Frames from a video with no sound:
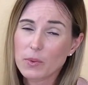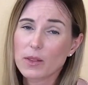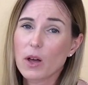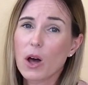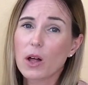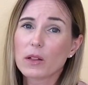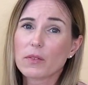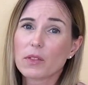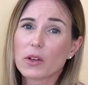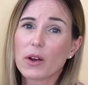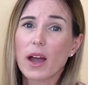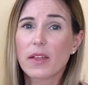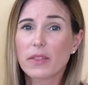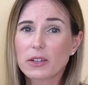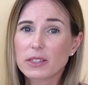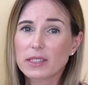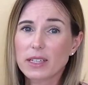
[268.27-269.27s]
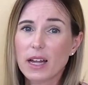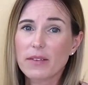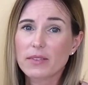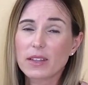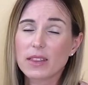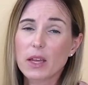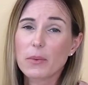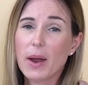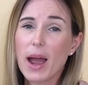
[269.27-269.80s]
with all of their other
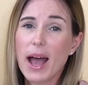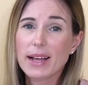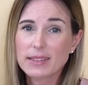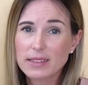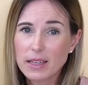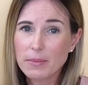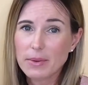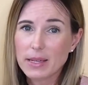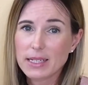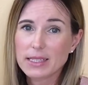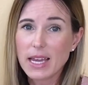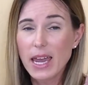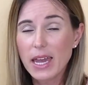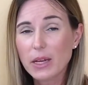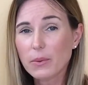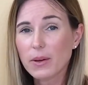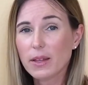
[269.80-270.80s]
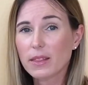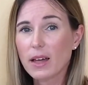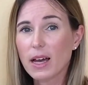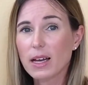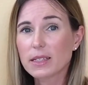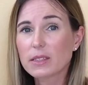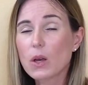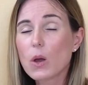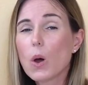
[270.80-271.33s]
stuff that they were asking me to take with
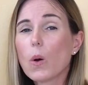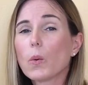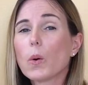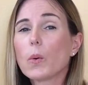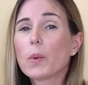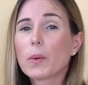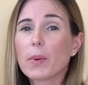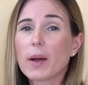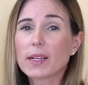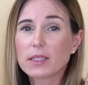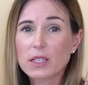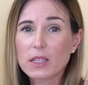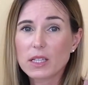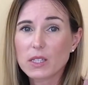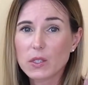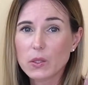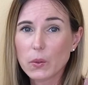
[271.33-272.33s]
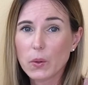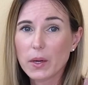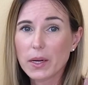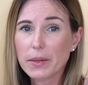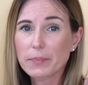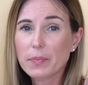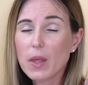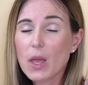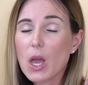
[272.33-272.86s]
us when we went to the
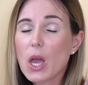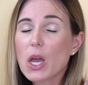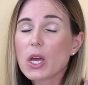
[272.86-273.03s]
store.